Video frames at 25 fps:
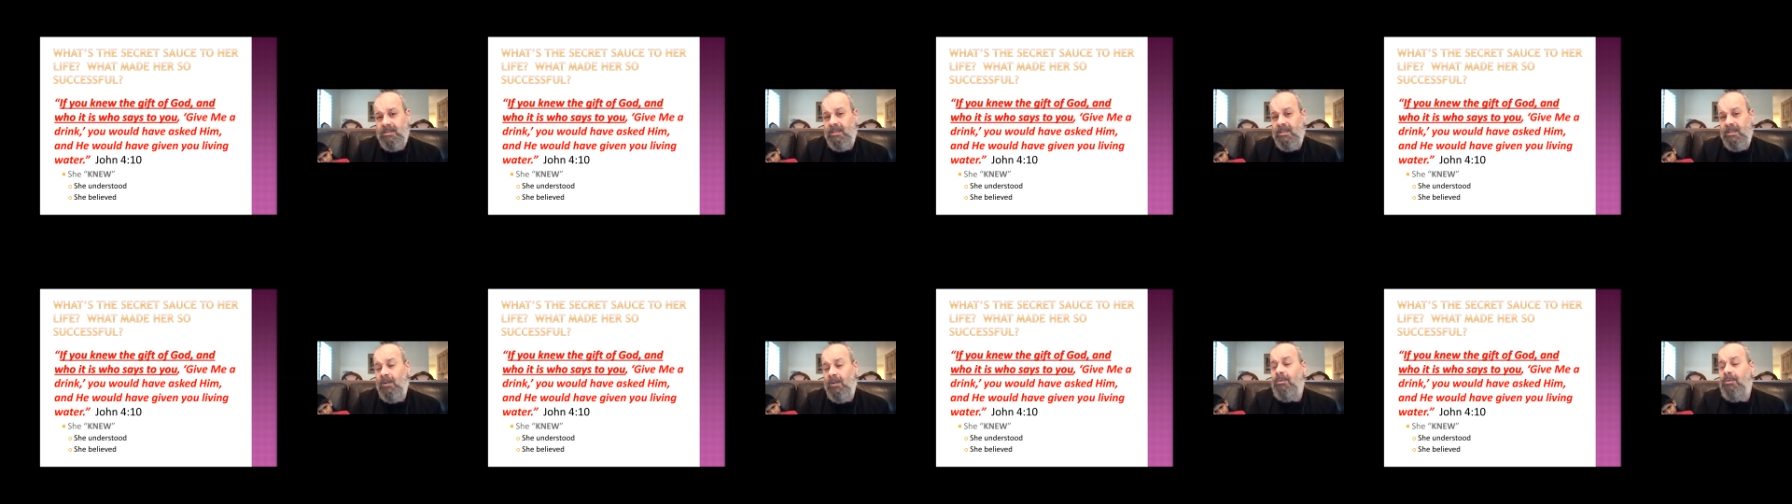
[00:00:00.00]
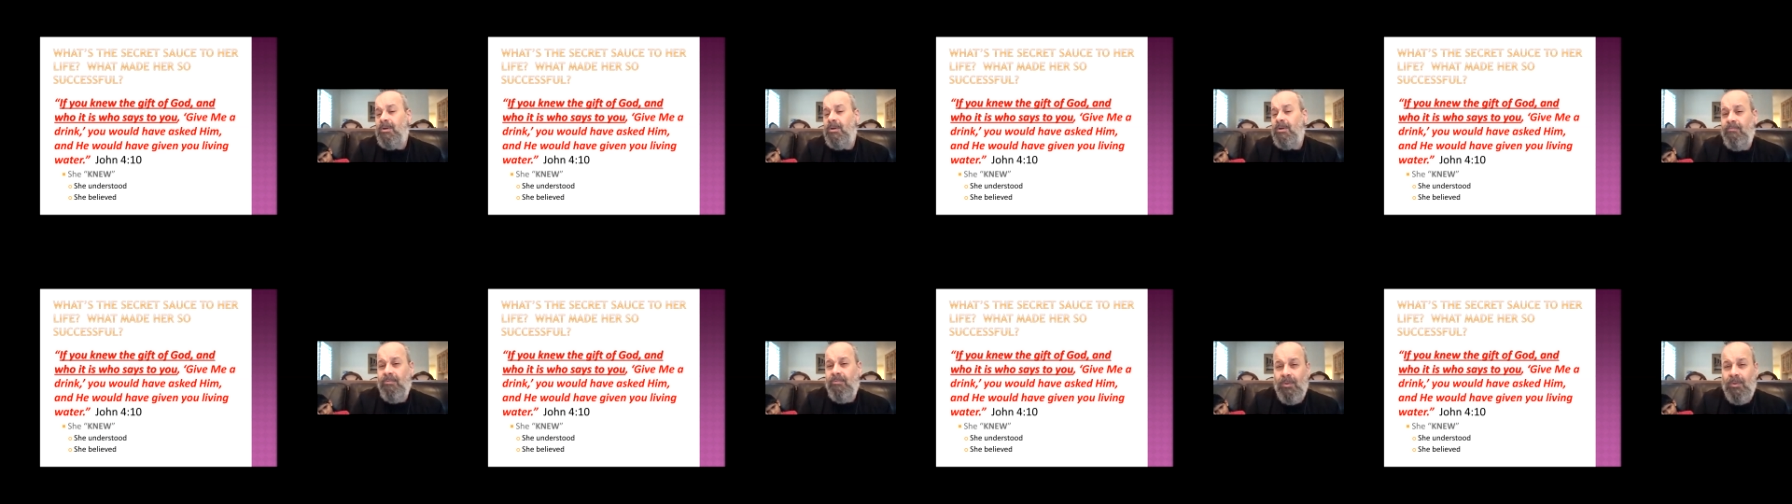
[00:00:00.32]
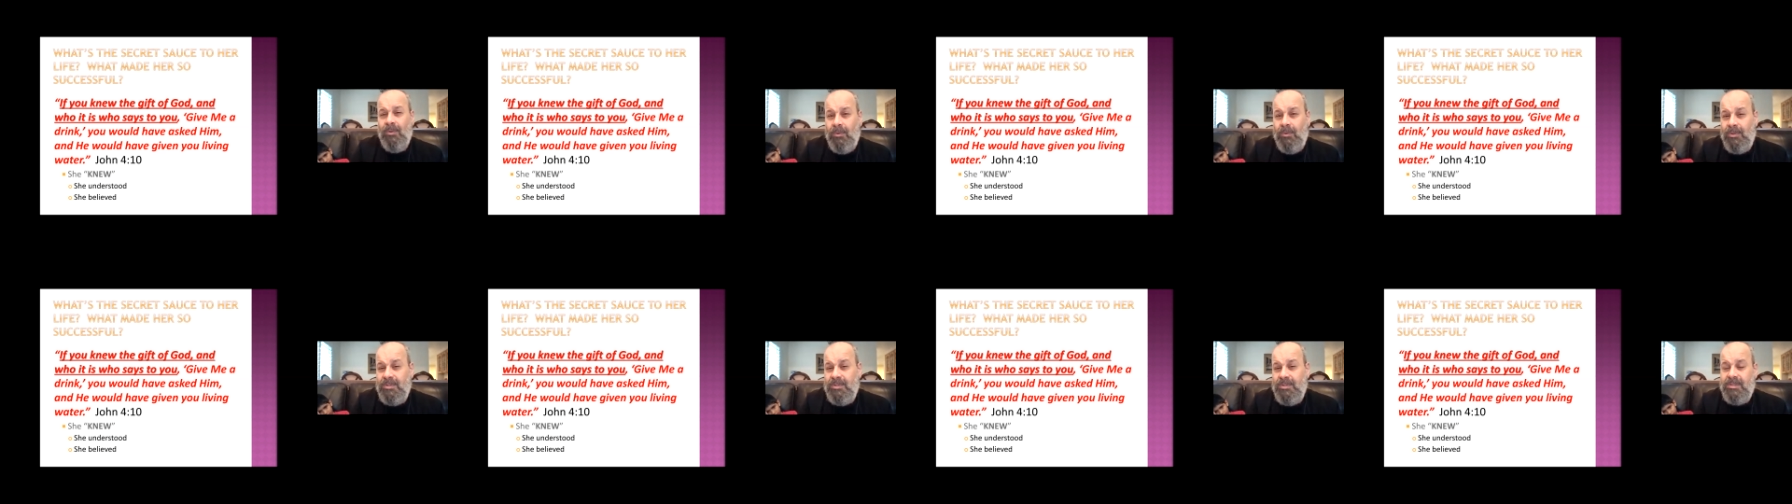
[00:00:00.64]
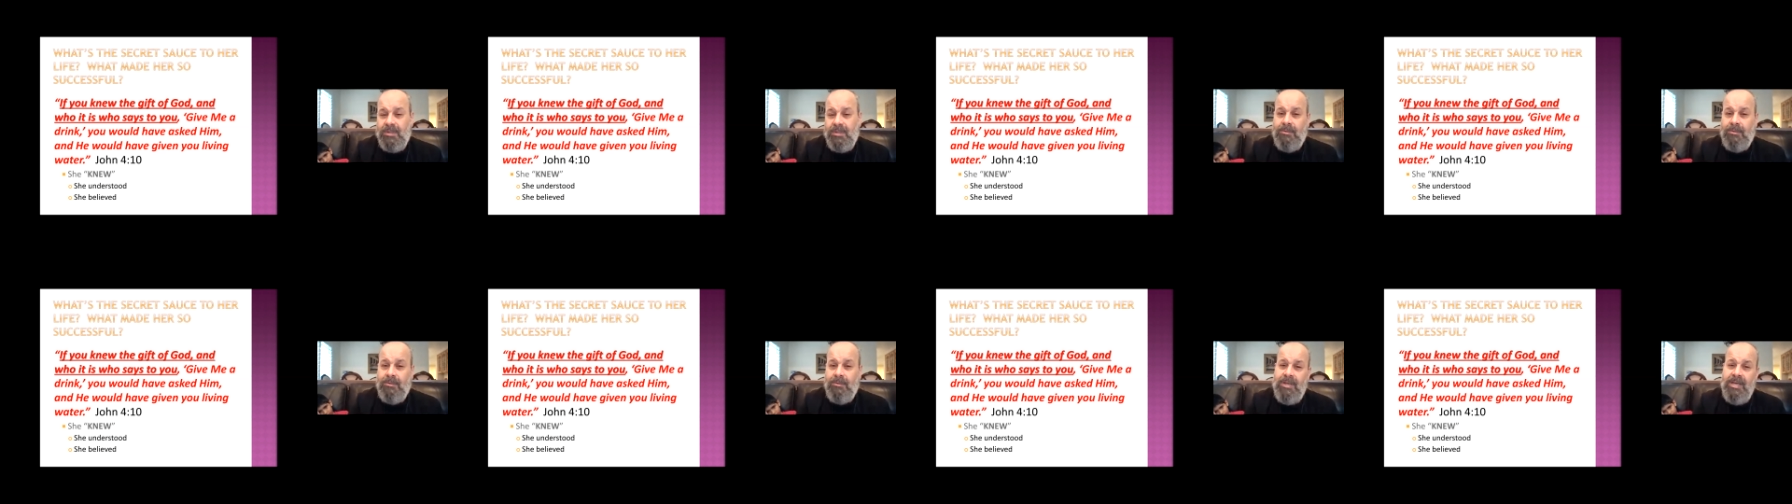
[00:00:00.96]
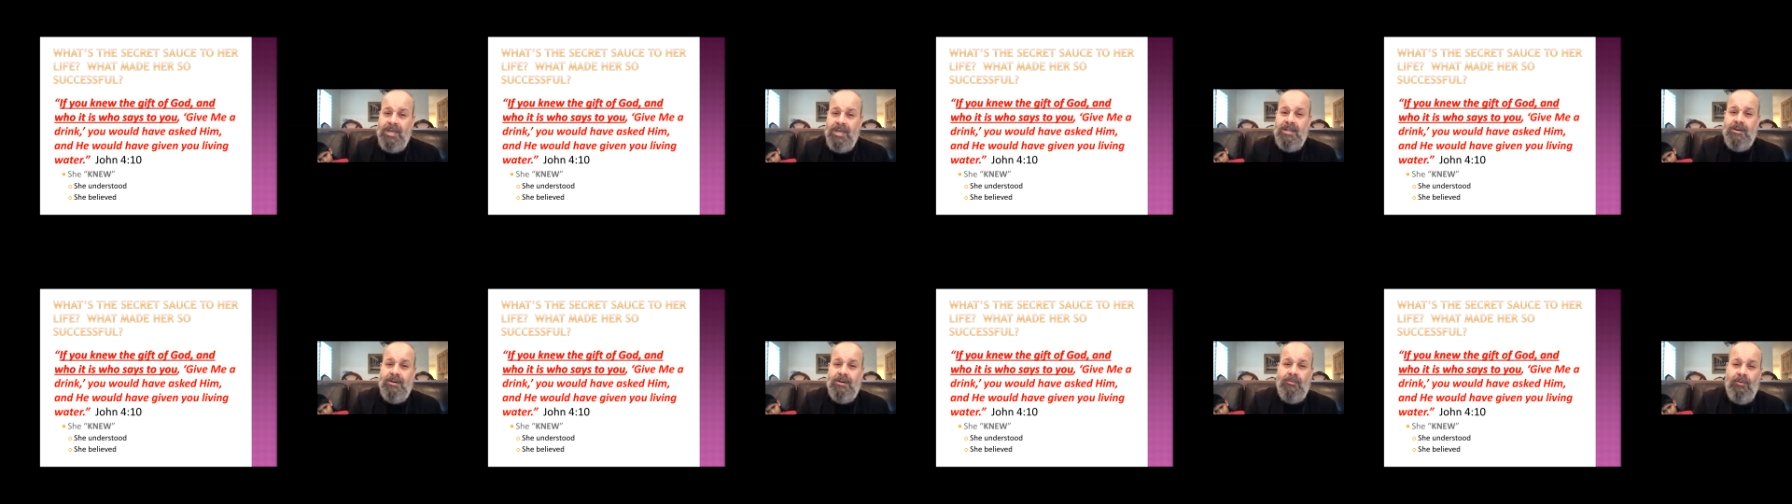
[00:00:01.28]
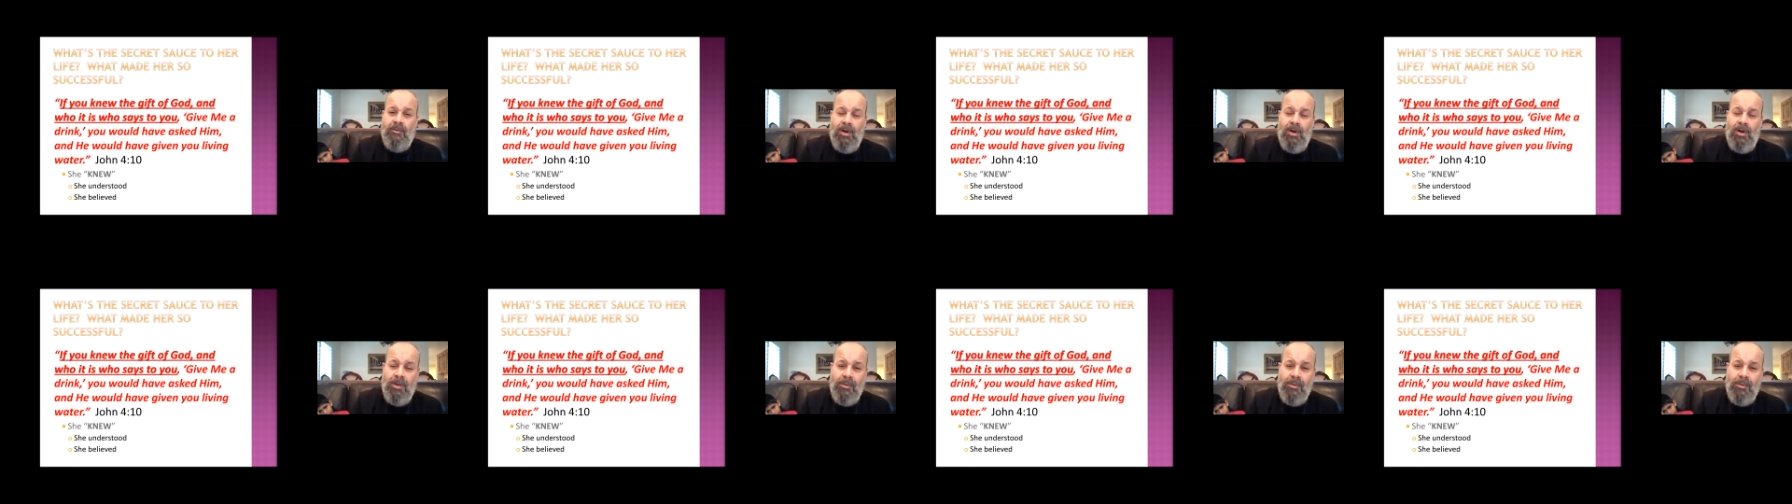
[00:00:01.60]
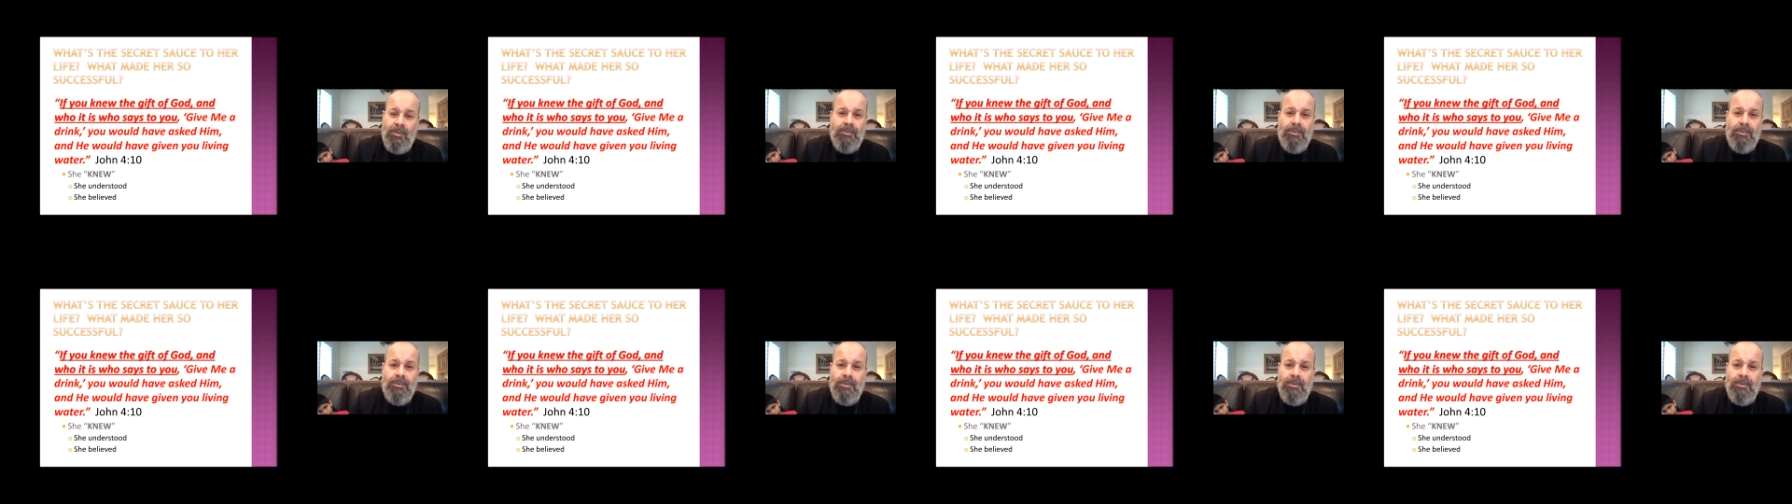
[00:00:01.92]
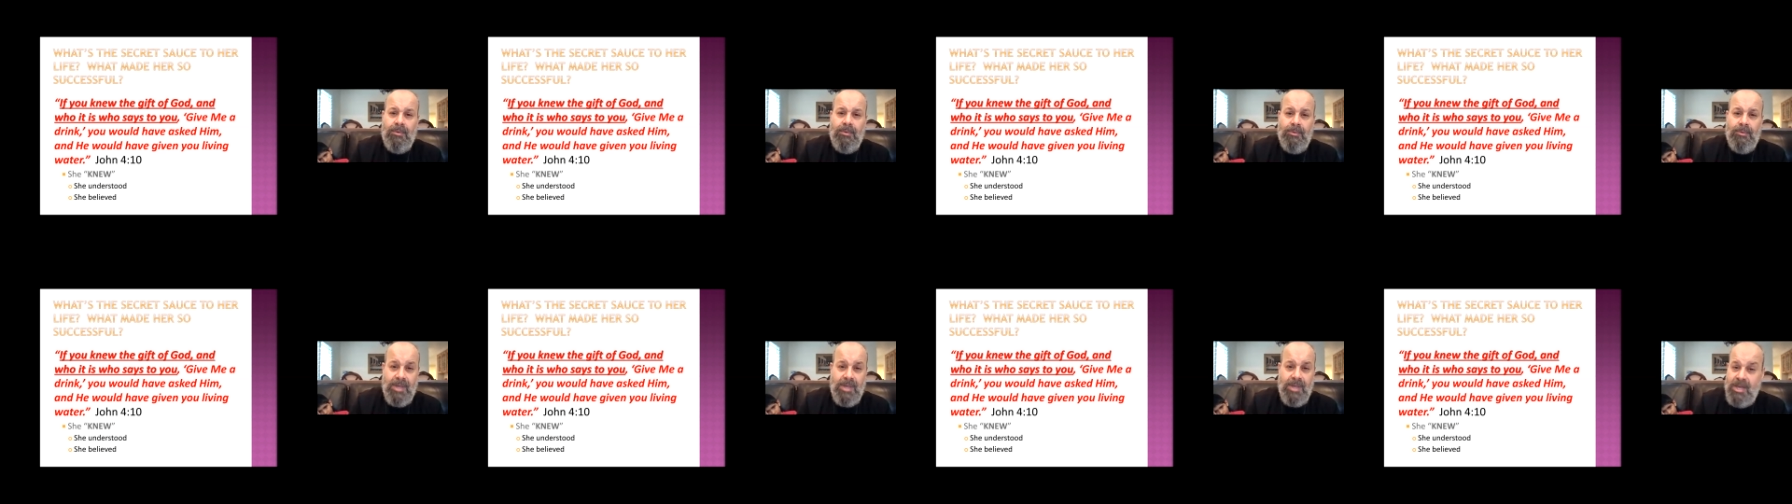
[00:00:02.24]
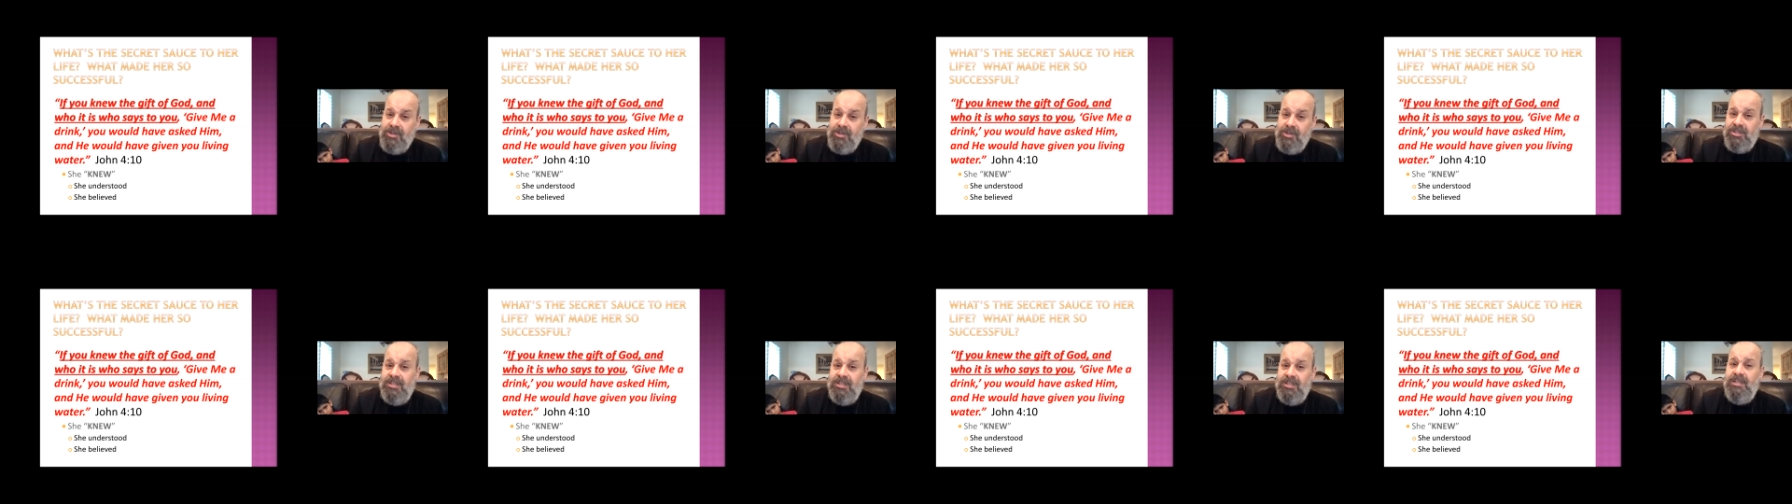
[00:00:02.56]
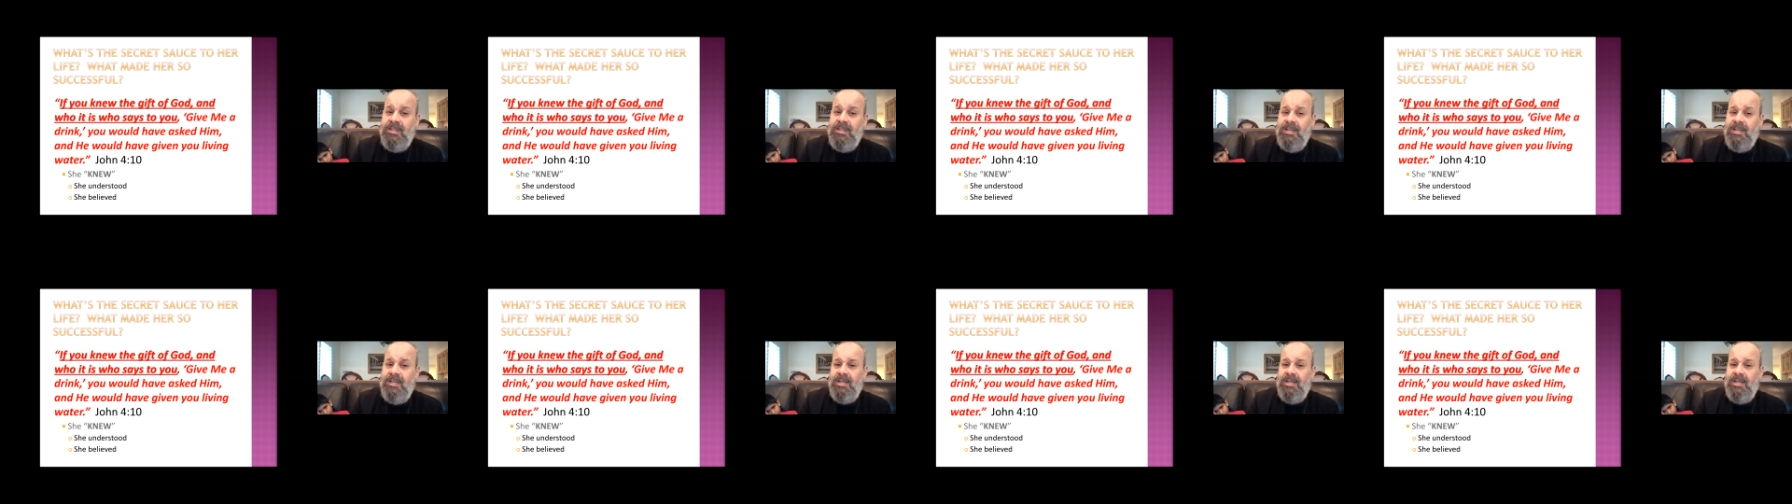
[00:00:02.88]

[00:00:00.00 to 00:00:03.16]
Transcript: Lord of Lords, the Creator of all creation,